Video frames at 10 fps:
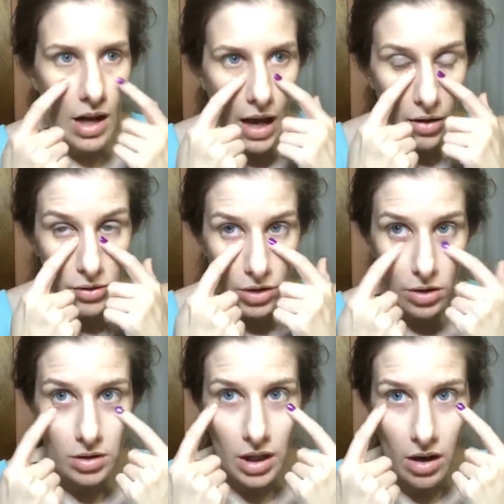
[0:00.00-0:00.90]
on how
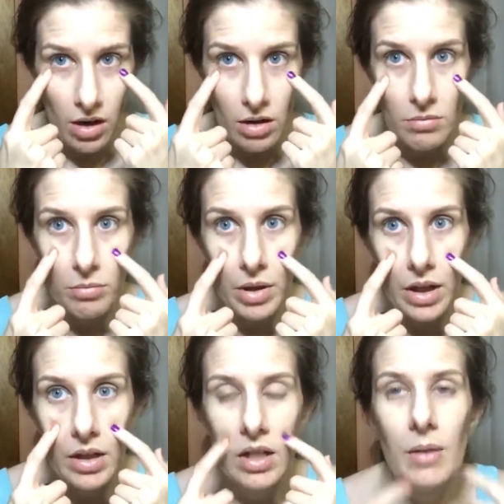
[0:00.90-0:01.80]
dark they are,
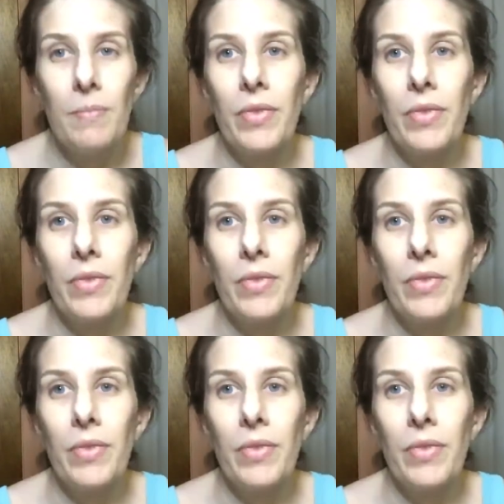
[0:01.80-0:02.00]
but